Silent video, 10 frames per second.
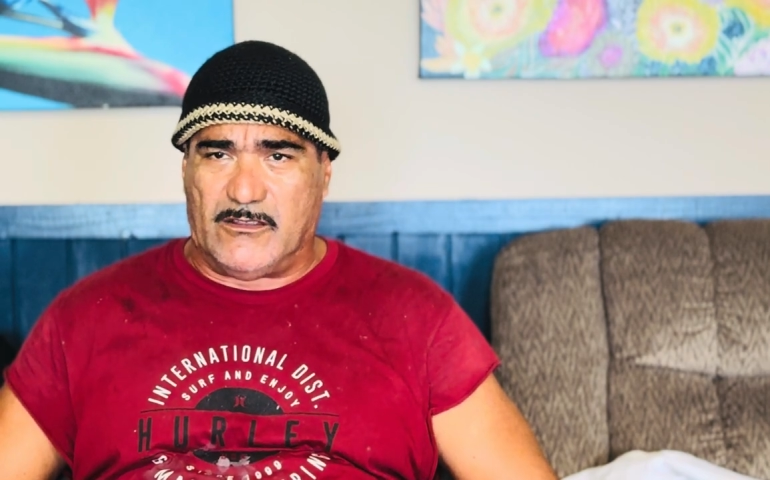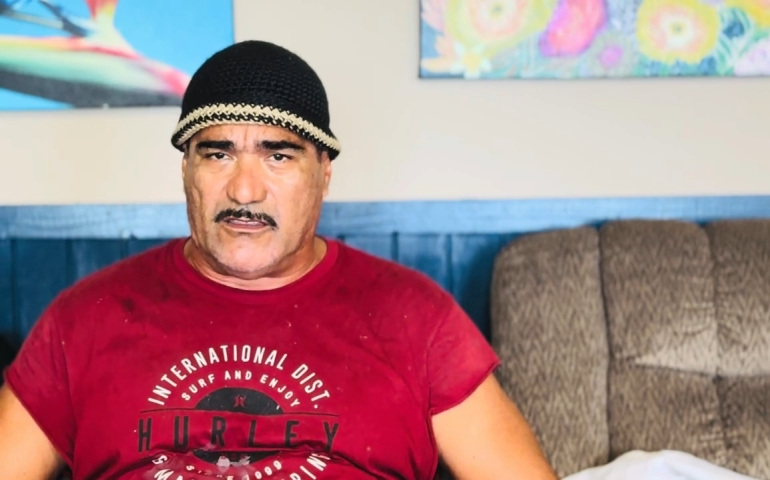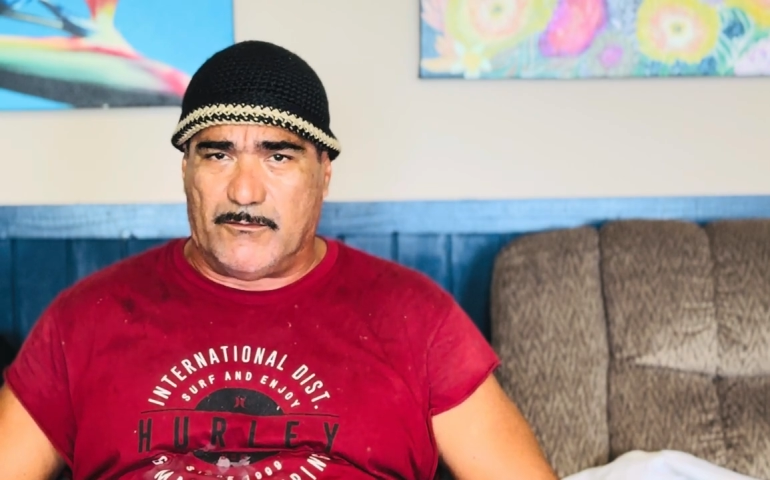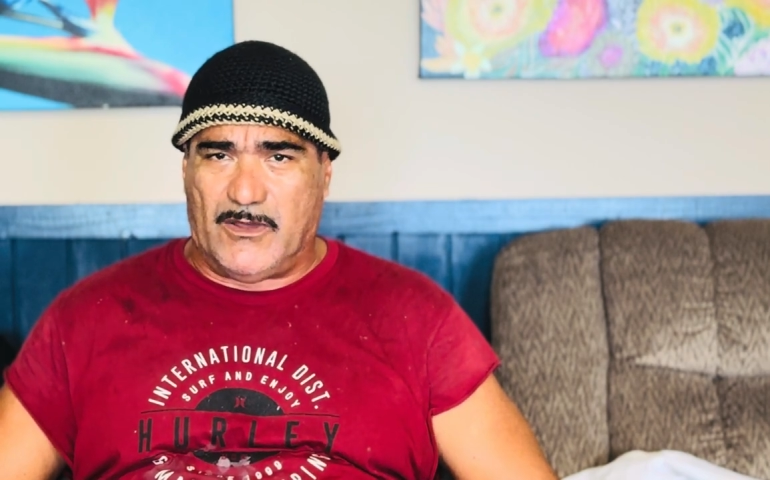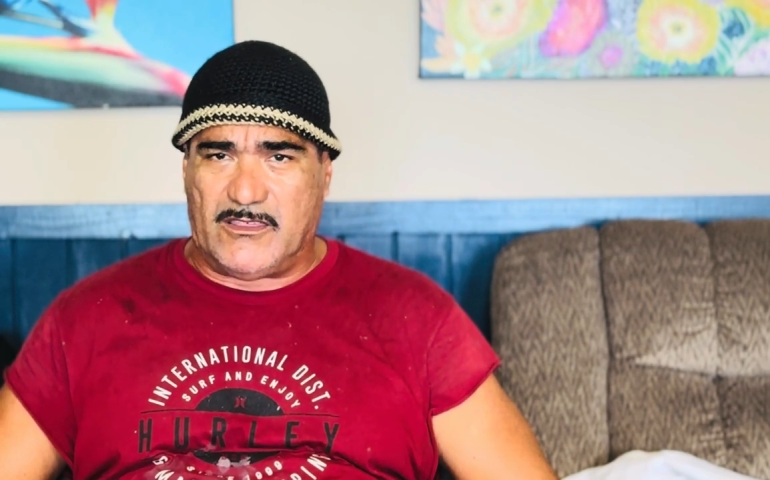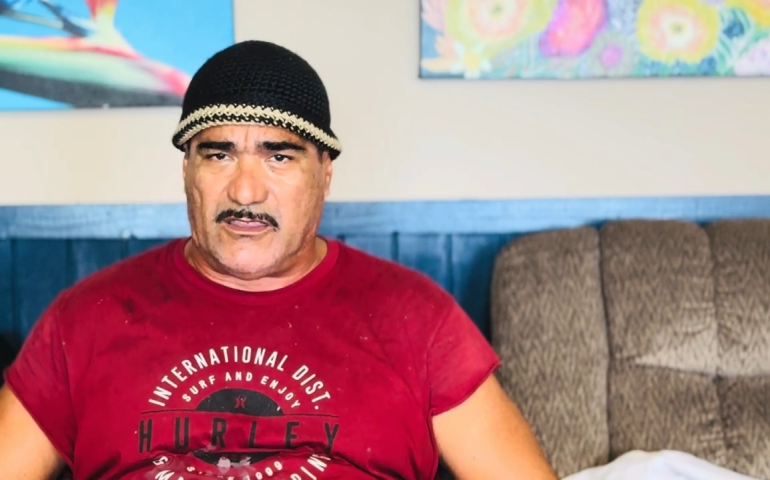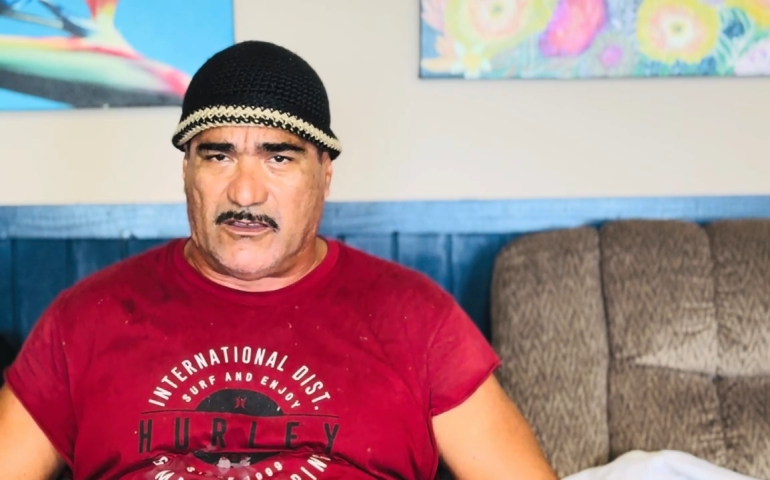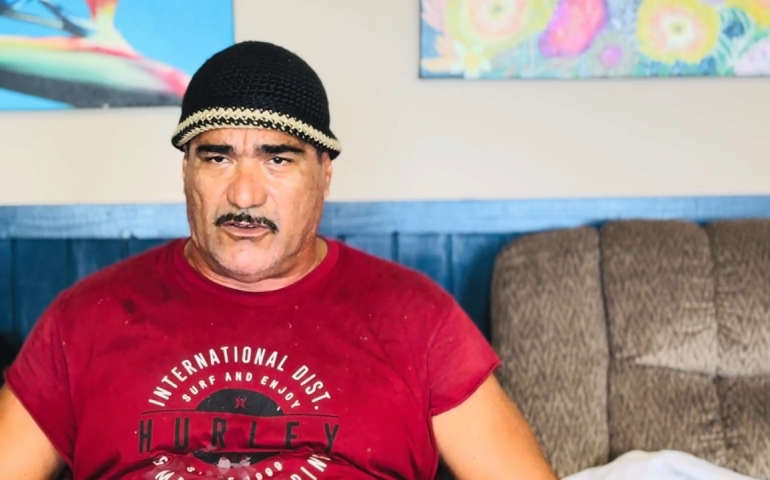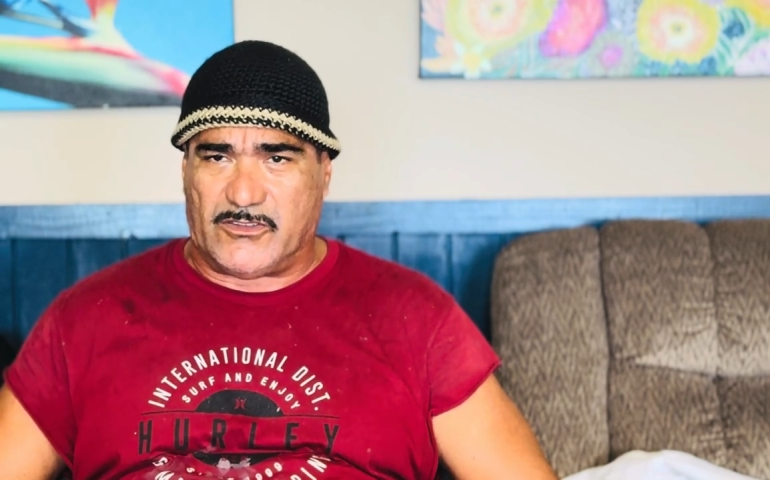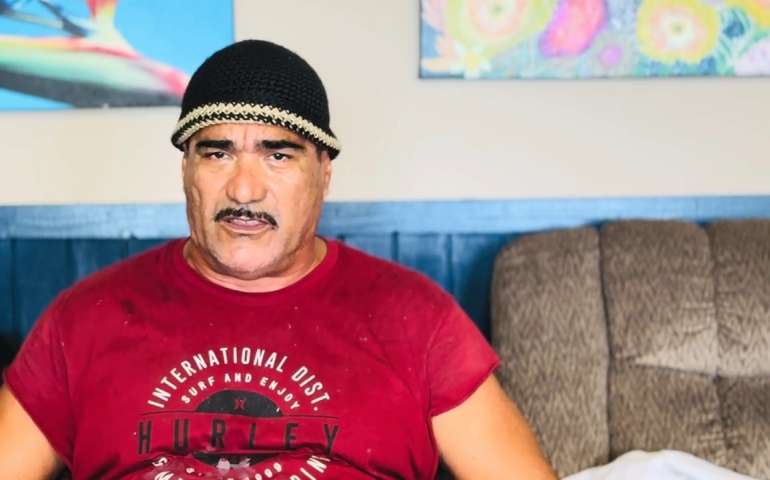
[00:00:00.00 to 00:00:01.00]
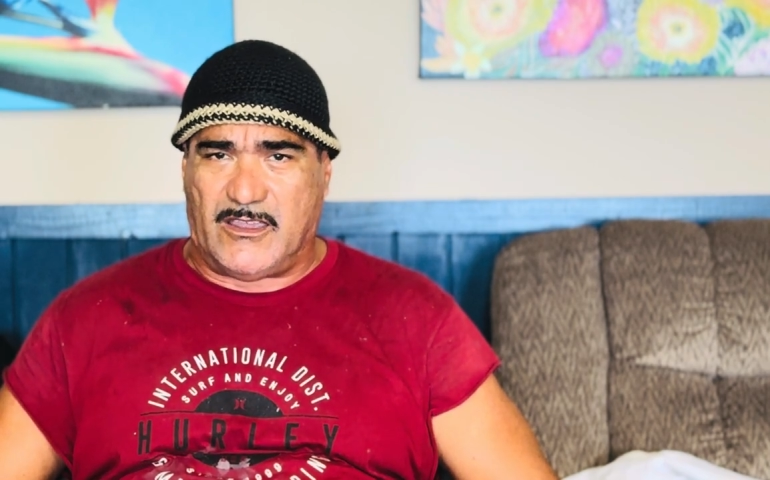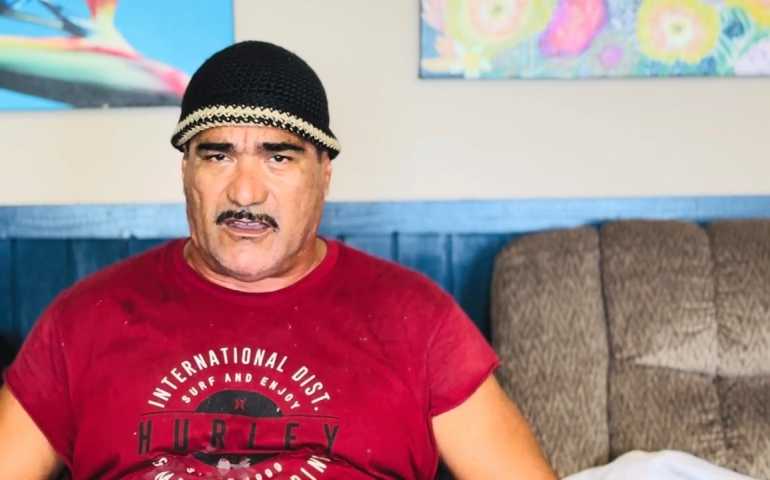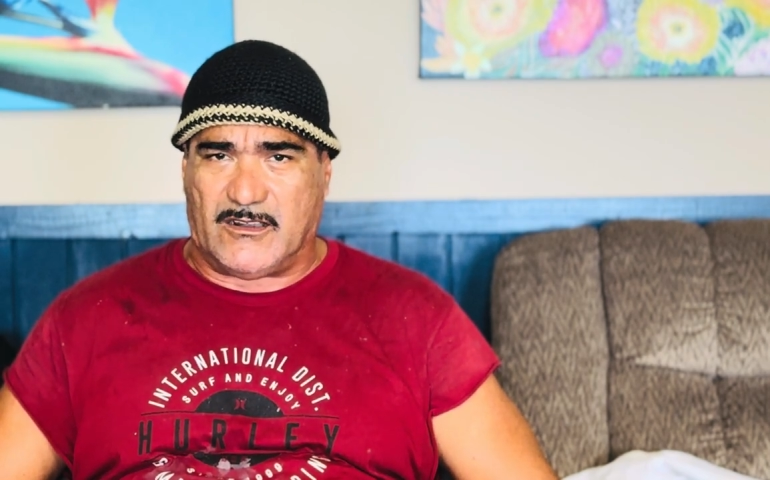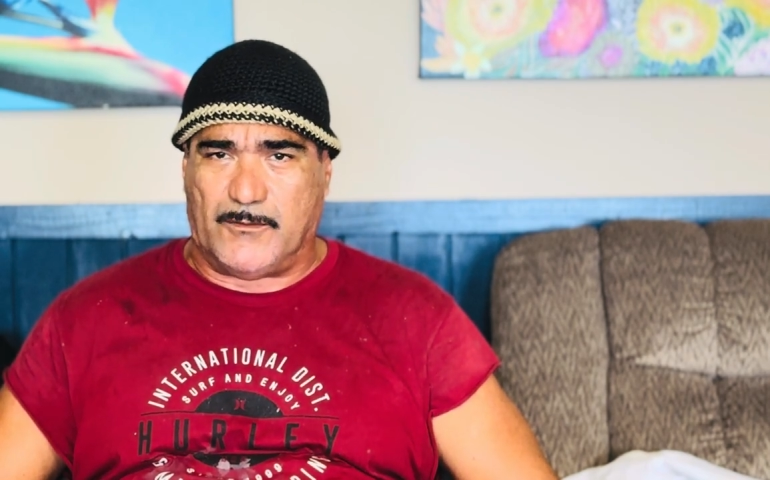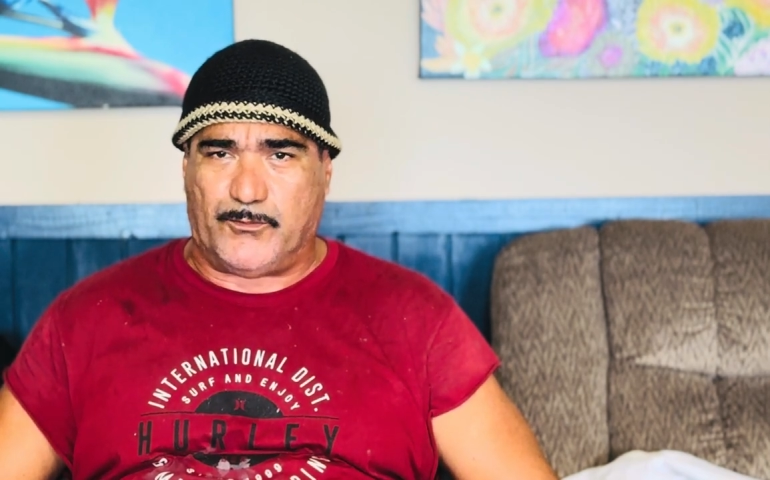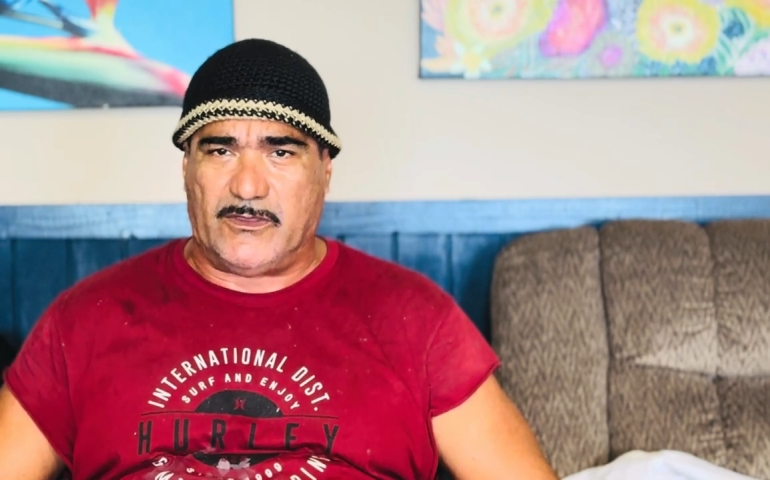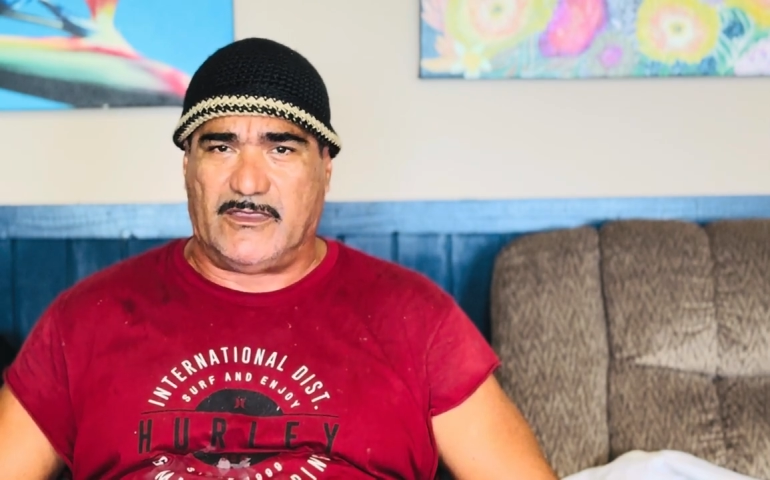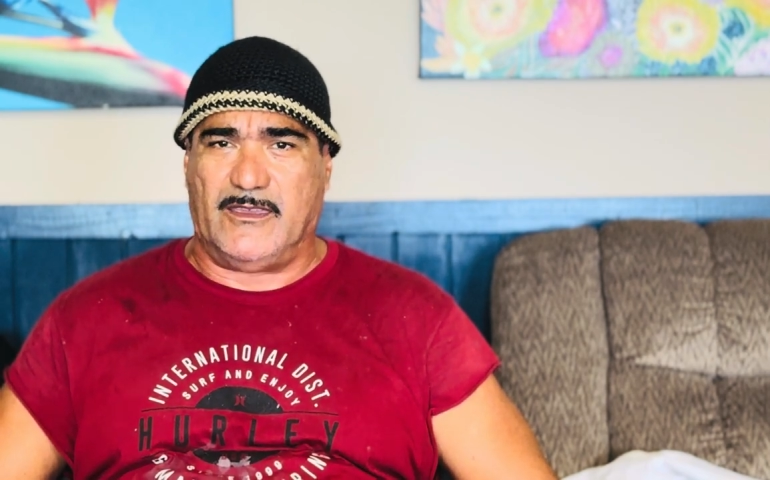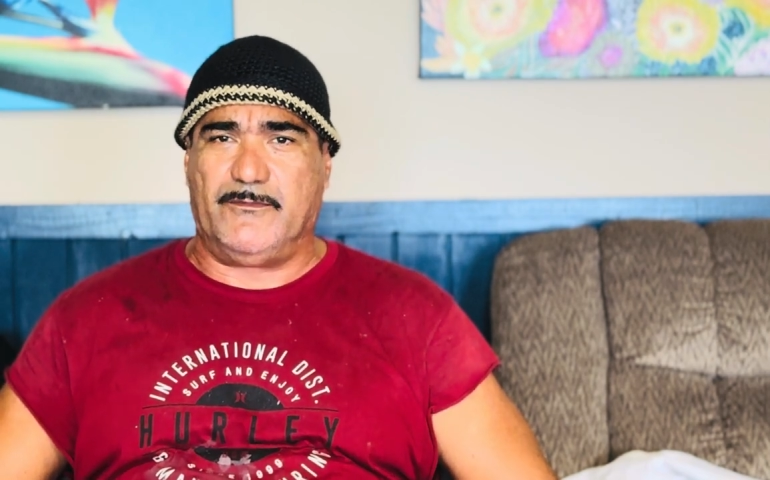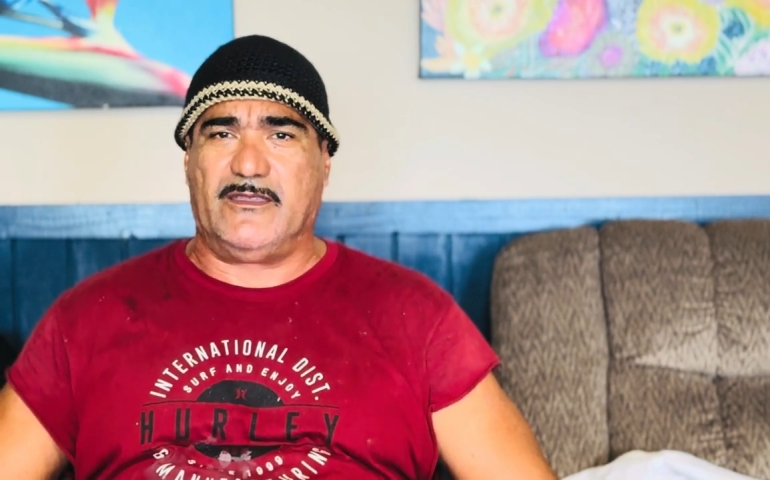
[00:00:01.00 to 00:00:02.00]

on the bicycles, and he caught up with them.